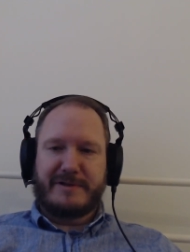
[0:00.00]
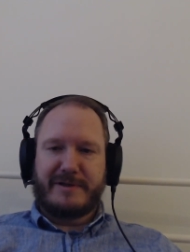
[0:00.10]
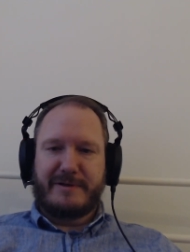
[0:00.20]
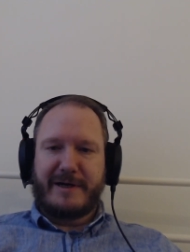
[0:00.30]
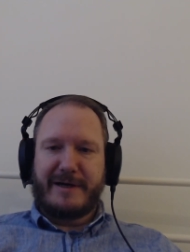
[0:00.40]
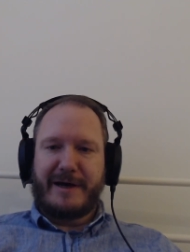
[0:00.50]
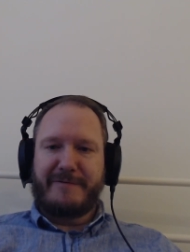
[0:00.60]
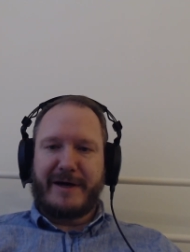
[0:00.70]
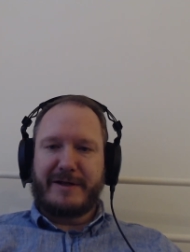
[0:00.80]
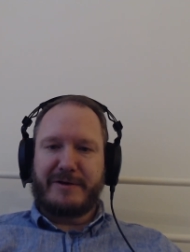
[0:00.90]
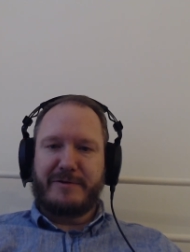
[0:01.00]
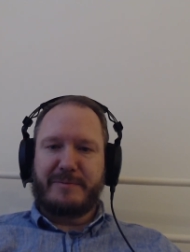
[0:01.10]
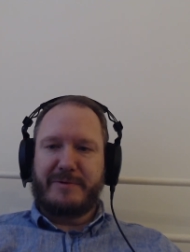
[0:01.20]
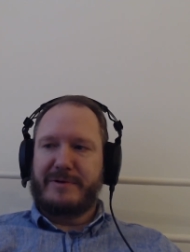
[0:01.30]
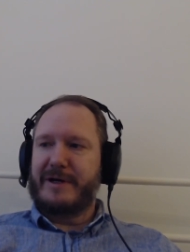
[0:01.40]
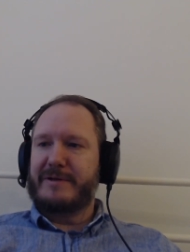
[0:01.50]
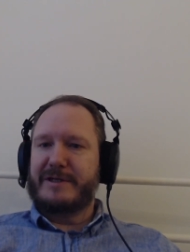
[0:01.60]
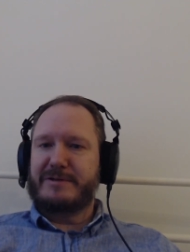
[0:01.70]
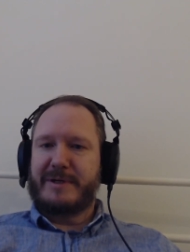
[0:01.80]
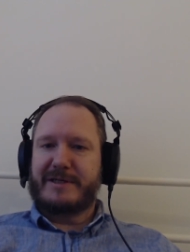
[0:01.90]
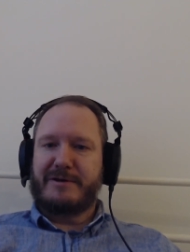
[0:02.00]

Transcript: So I've had a good pull now this week,